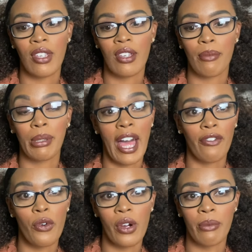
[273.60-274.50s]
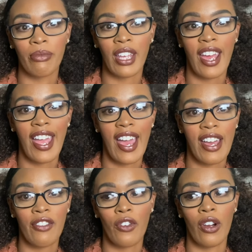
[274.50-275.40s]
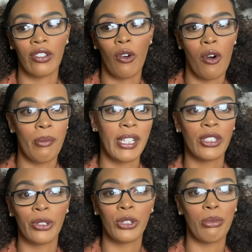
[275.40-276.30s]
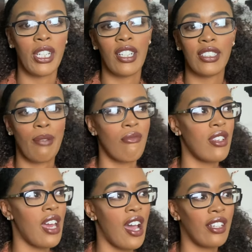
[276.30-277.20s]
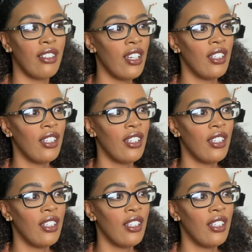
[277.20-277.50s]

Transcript: platform that I have on all my social medias, I'm not